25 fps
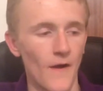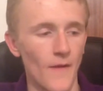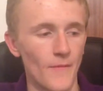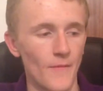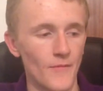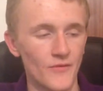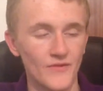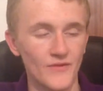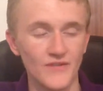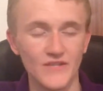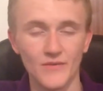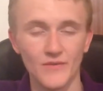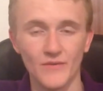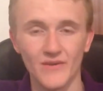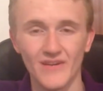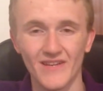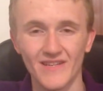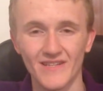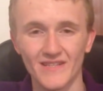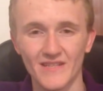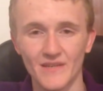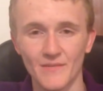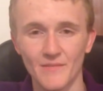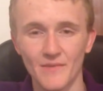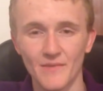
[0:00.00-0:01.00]
You'll see what it
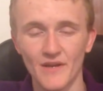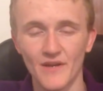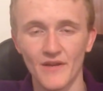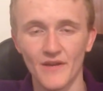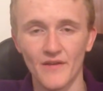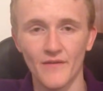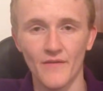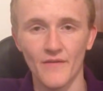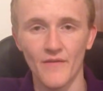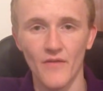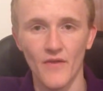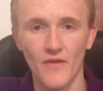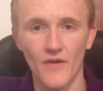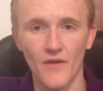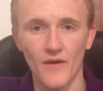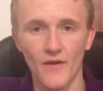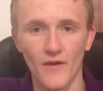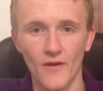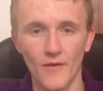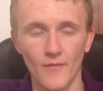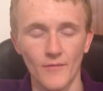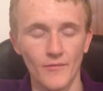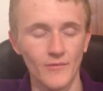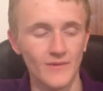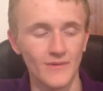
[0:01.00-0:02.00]
is in a minute.
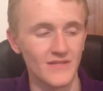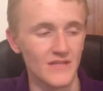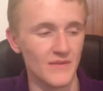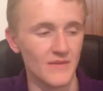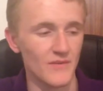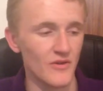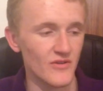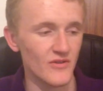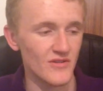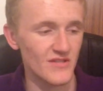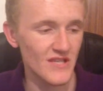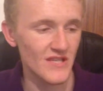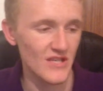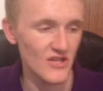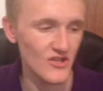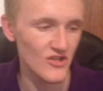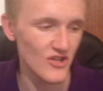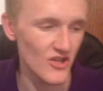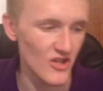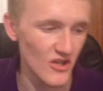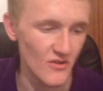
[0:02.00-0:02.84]
But basically, about this t-shirt,